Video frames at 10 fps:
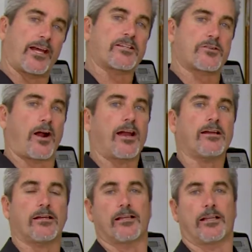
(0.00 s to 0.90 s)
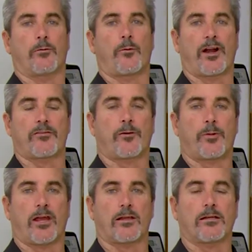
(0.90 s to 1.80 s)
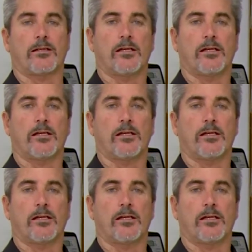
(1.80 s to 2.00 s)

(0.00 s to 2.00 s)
for that to dry, and then we're ready for paint.